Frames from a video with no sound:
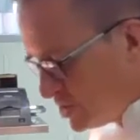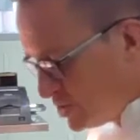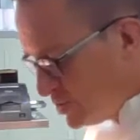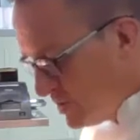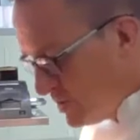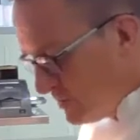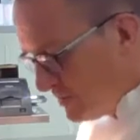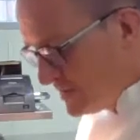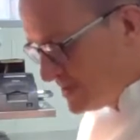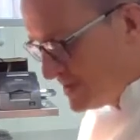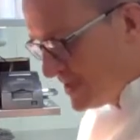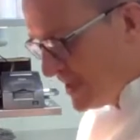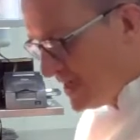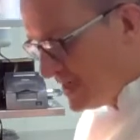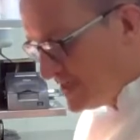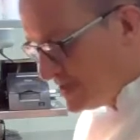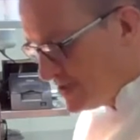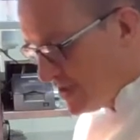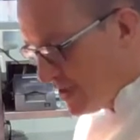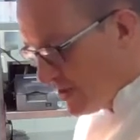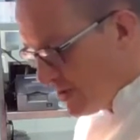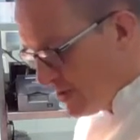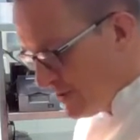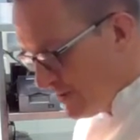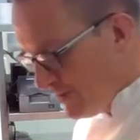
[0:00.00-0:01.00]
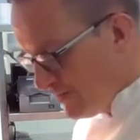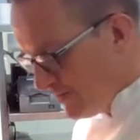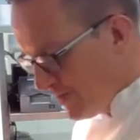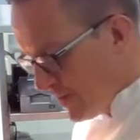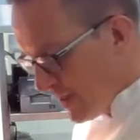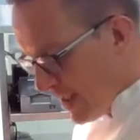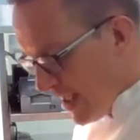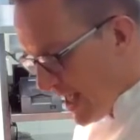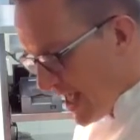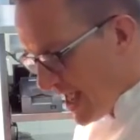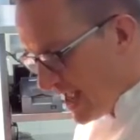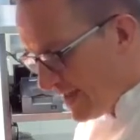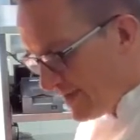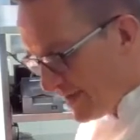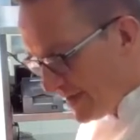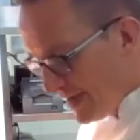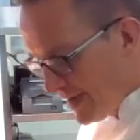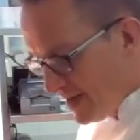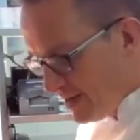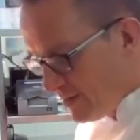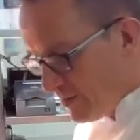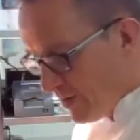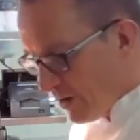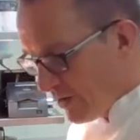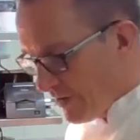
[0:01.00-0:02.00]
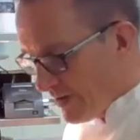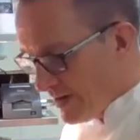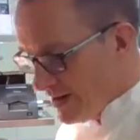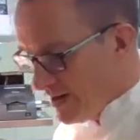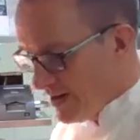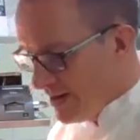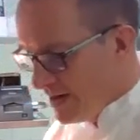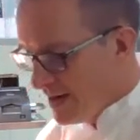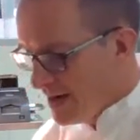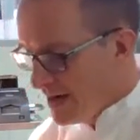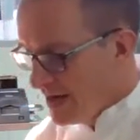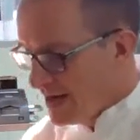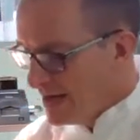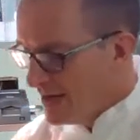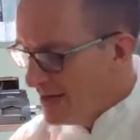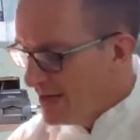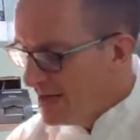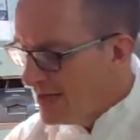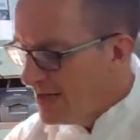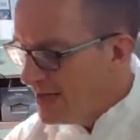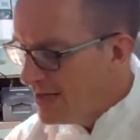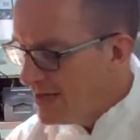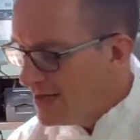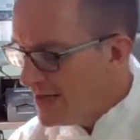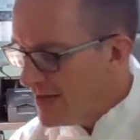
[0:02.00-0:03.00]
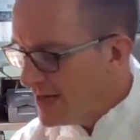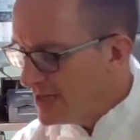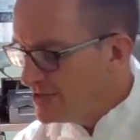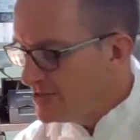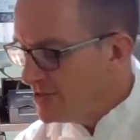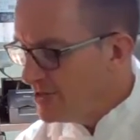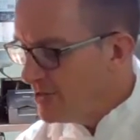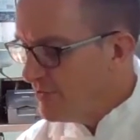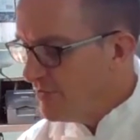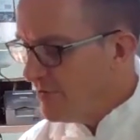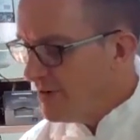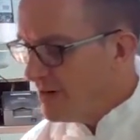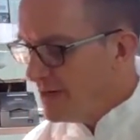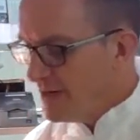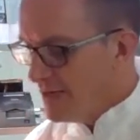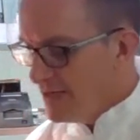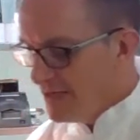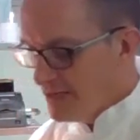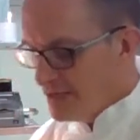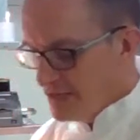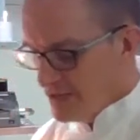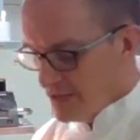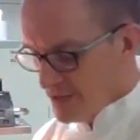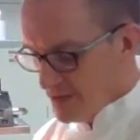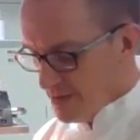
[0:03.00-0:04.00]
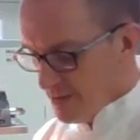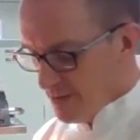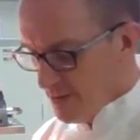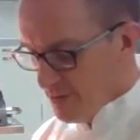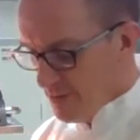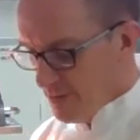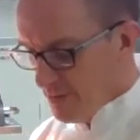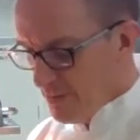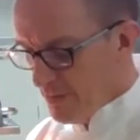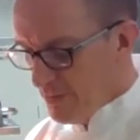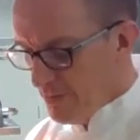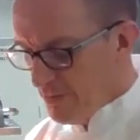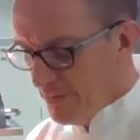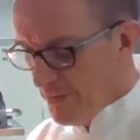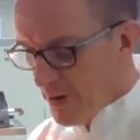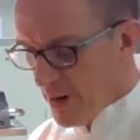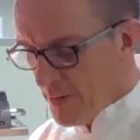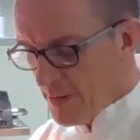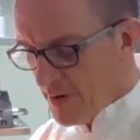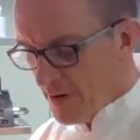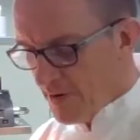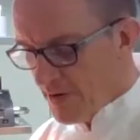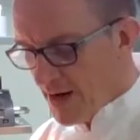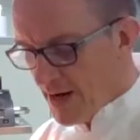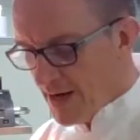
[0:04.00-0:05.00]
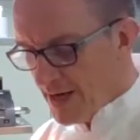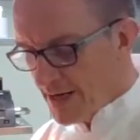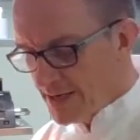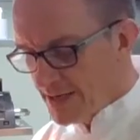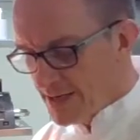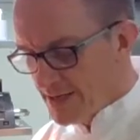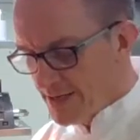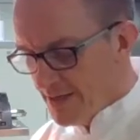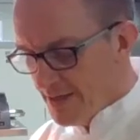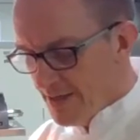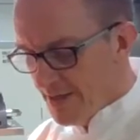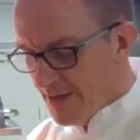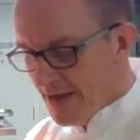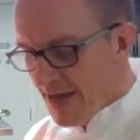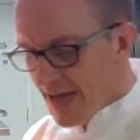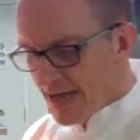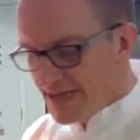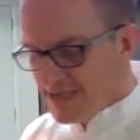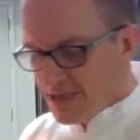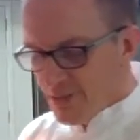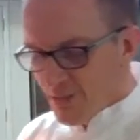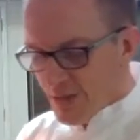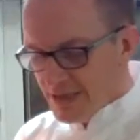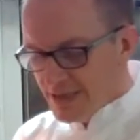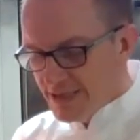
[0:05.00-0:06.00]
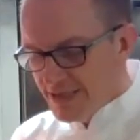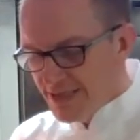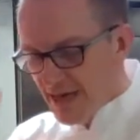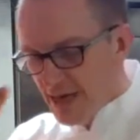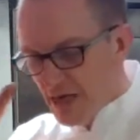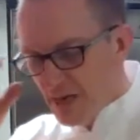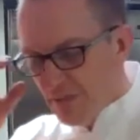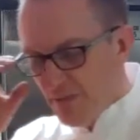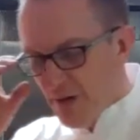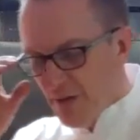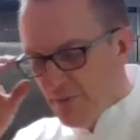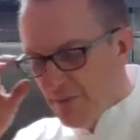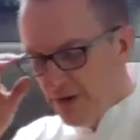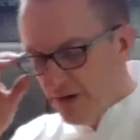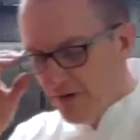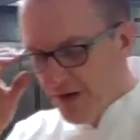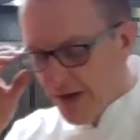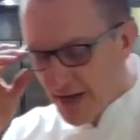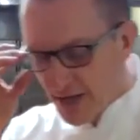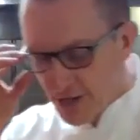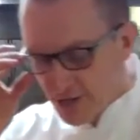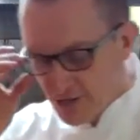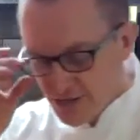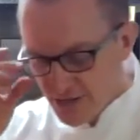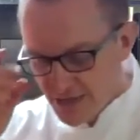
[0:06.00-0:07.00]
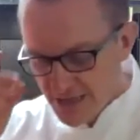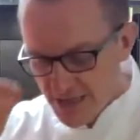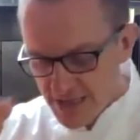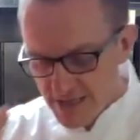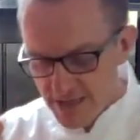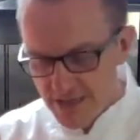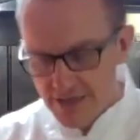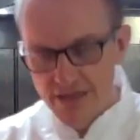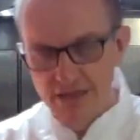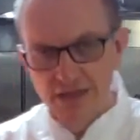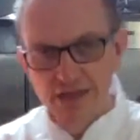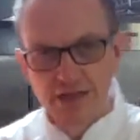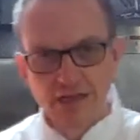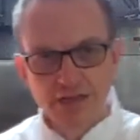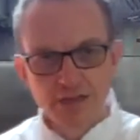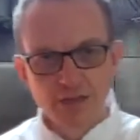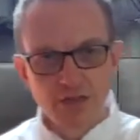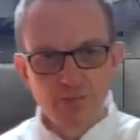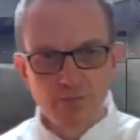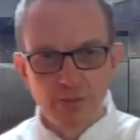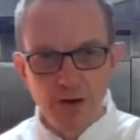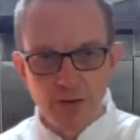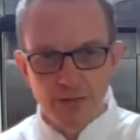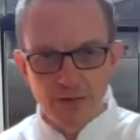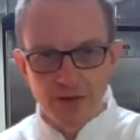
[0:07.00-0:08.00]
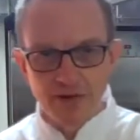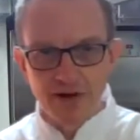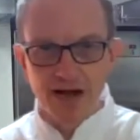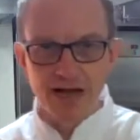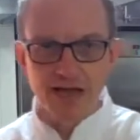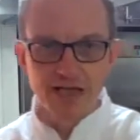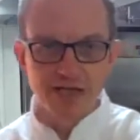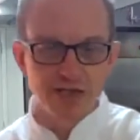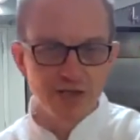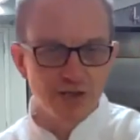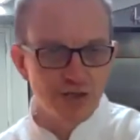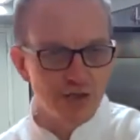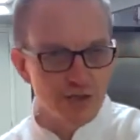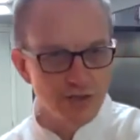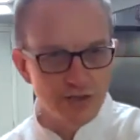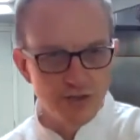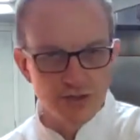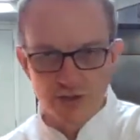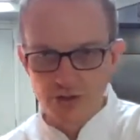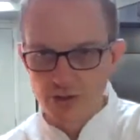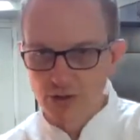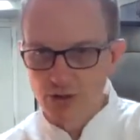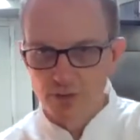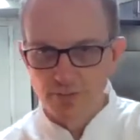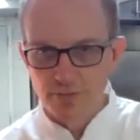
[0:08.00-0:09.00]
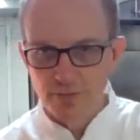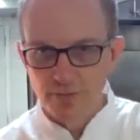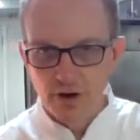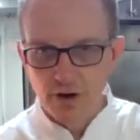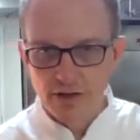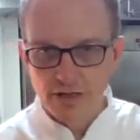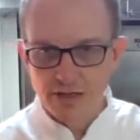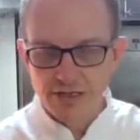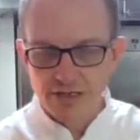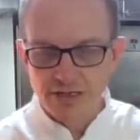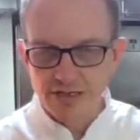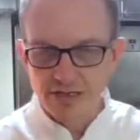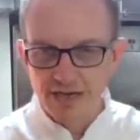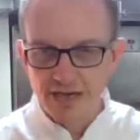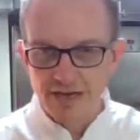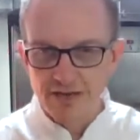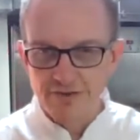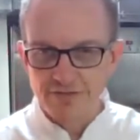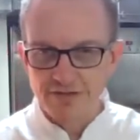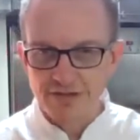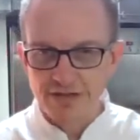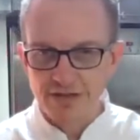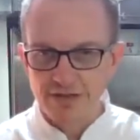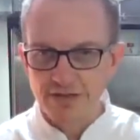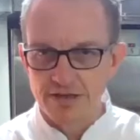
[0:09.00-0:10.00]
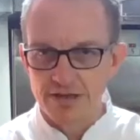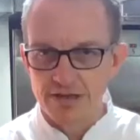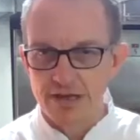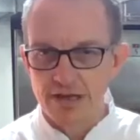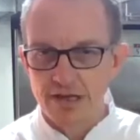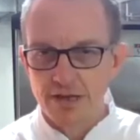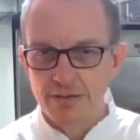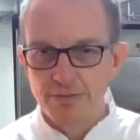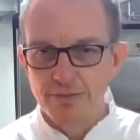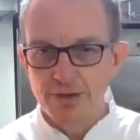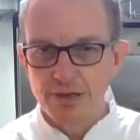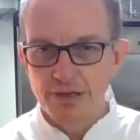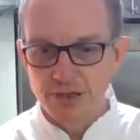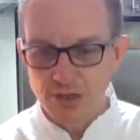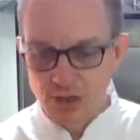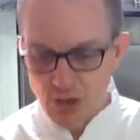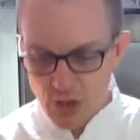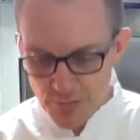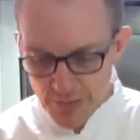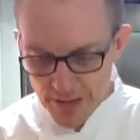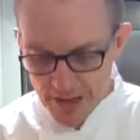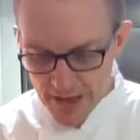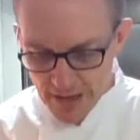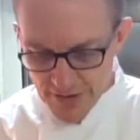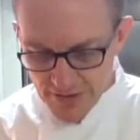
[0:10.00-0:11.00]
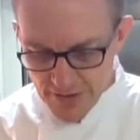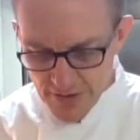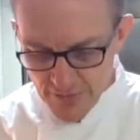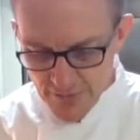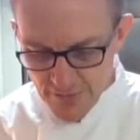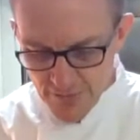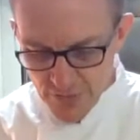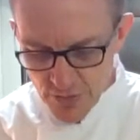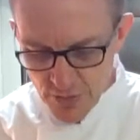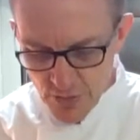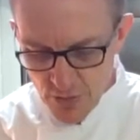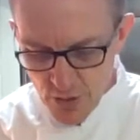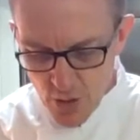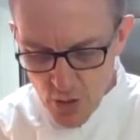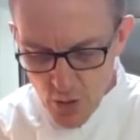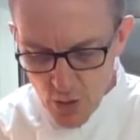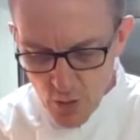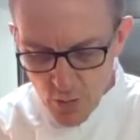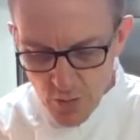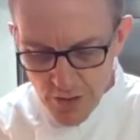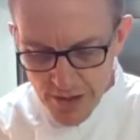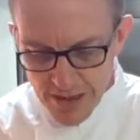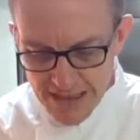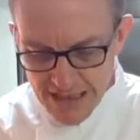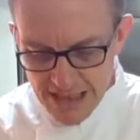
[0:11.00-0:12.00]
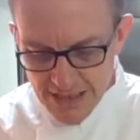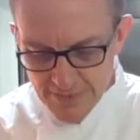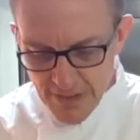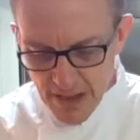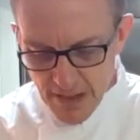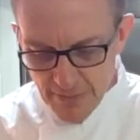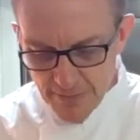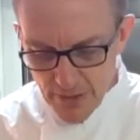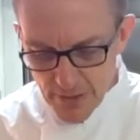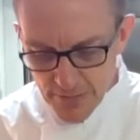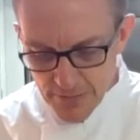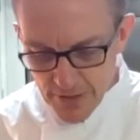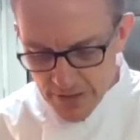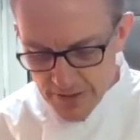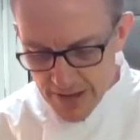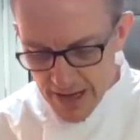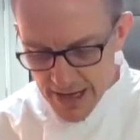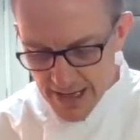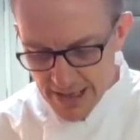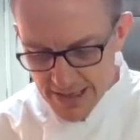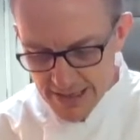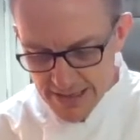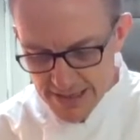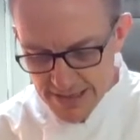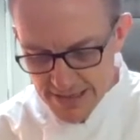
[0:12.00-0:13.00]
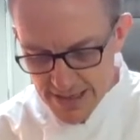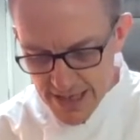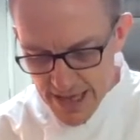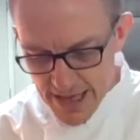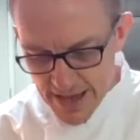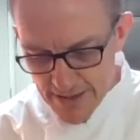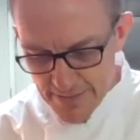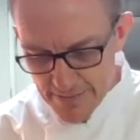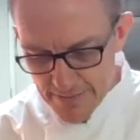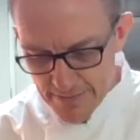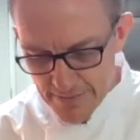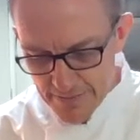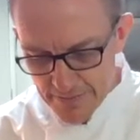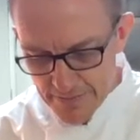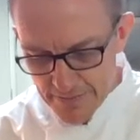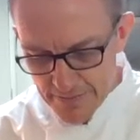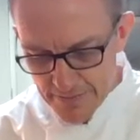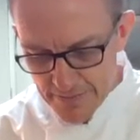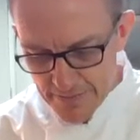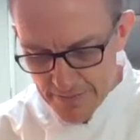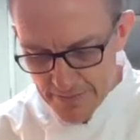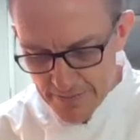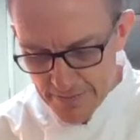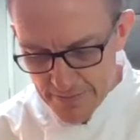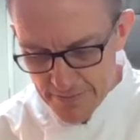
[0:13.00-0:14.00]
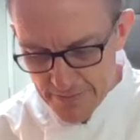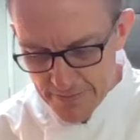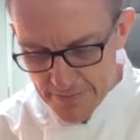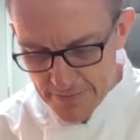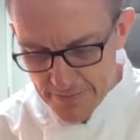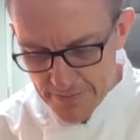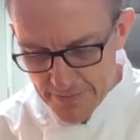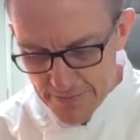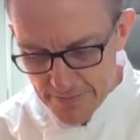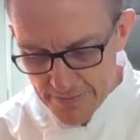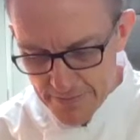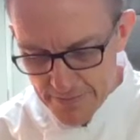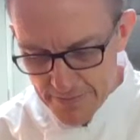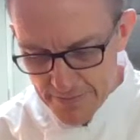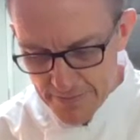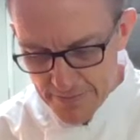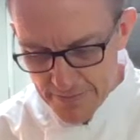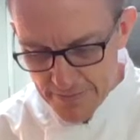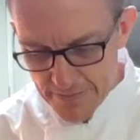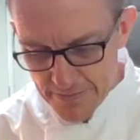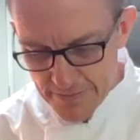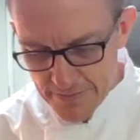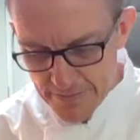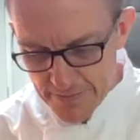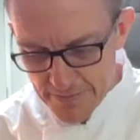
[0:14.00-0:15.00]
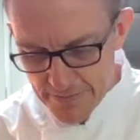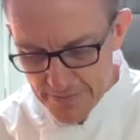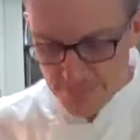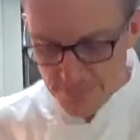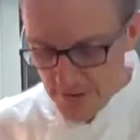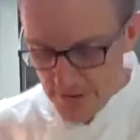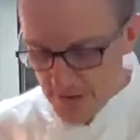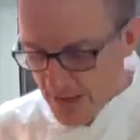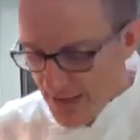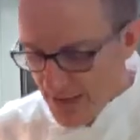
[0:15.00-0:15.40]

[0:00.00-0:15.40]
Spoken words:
got sweet potato and the quinoa in. Next ingredient, pomegranate. Actually, once again, with pomegranate, you see sort of pomegranate juice on supermarket shelves and being super healthy for you. What is it about pomegranates that makes it, you know,